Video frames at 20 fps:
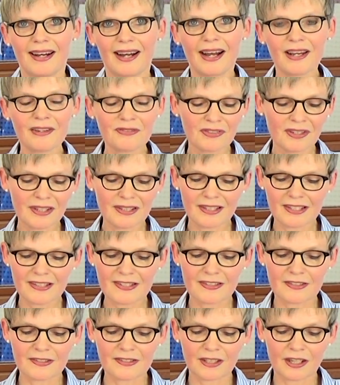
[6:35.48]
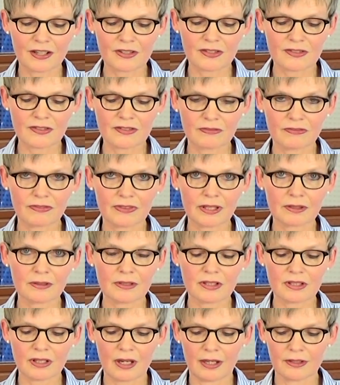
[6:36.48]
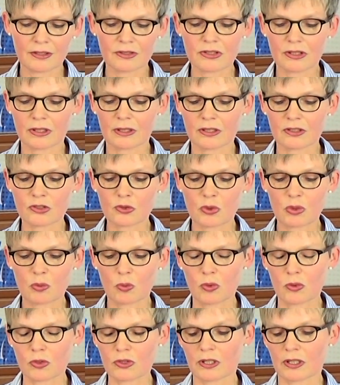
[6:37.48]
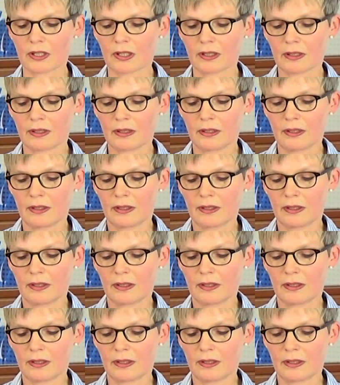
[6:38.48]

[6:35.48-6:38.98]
I find these discussions very challenging and rewarding,